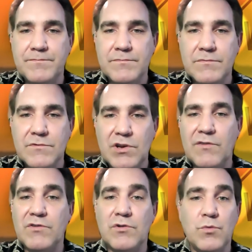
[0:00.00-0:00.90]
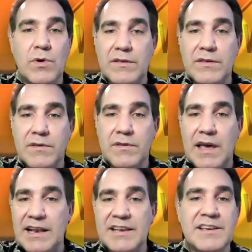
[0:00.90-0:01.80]
covered with
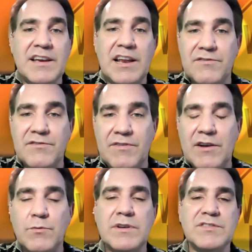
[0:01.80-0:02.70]
any kind of virus,